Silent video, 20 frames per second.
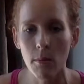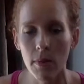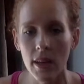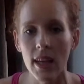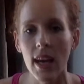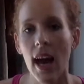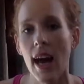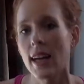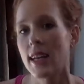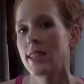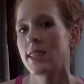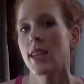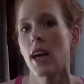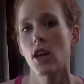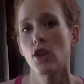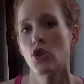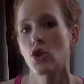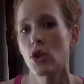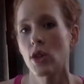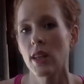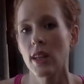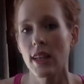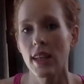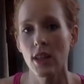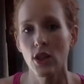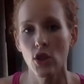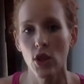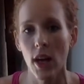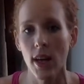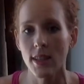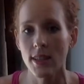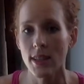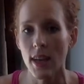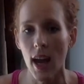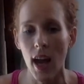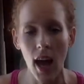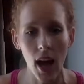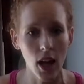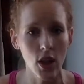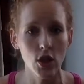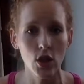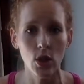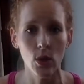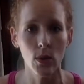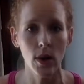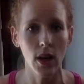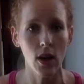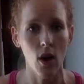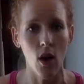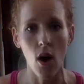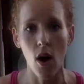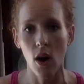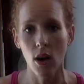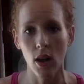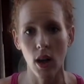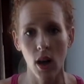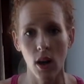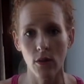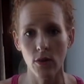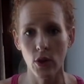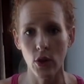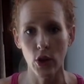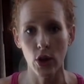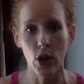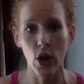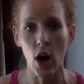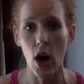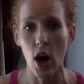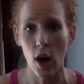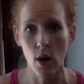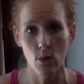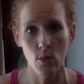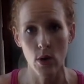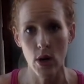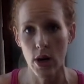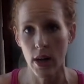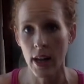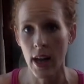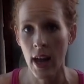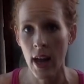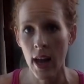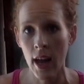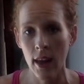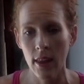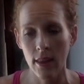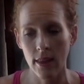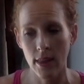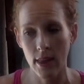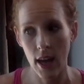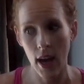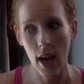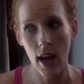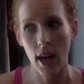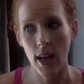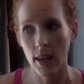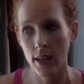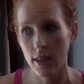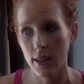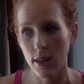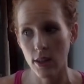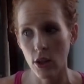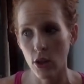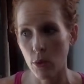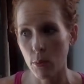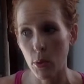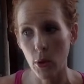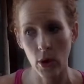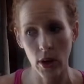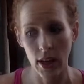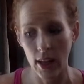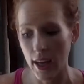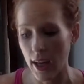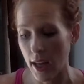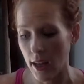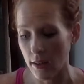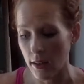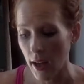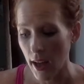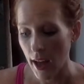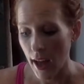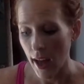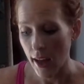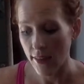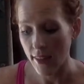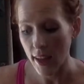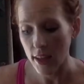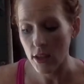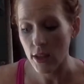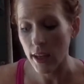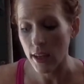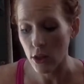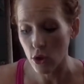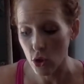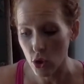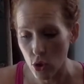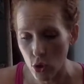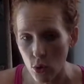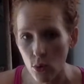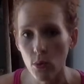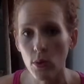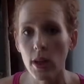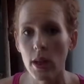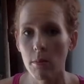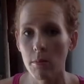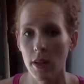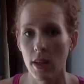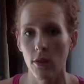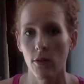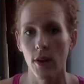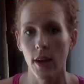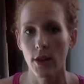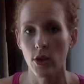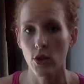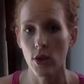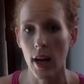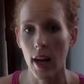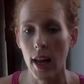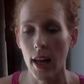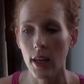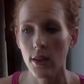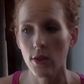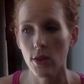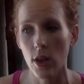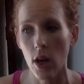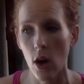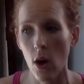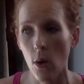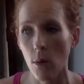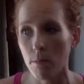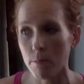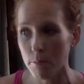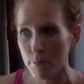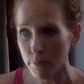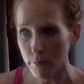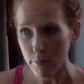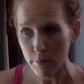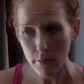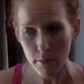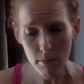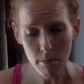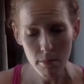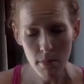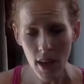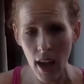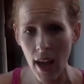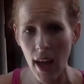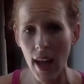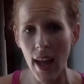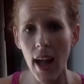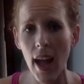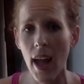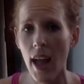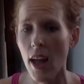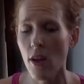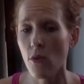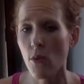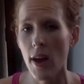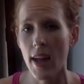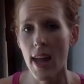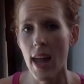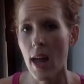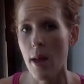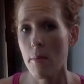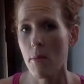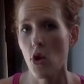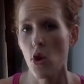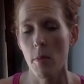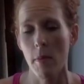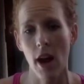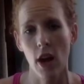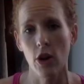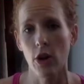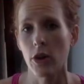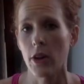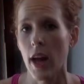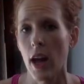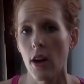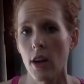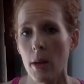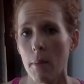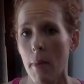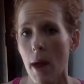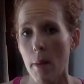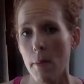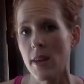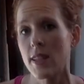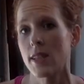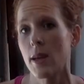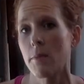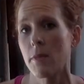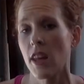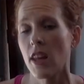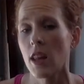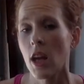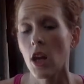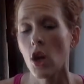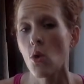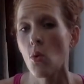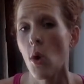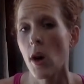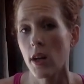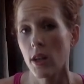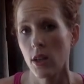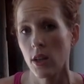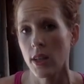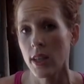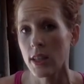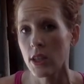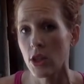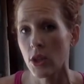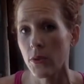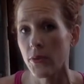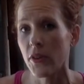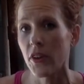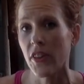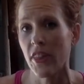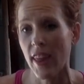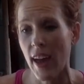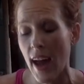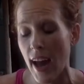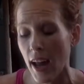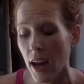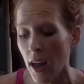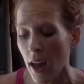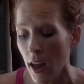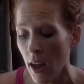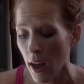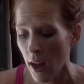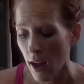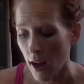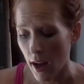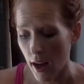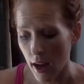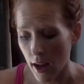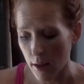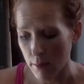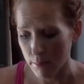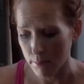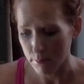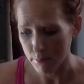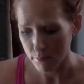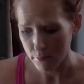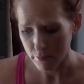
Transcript: be unintentionally just undoing all of your hard work that you're putting in. And that's extremely frustrating. So IIFYM or macro counting might be something that you want to look into for that.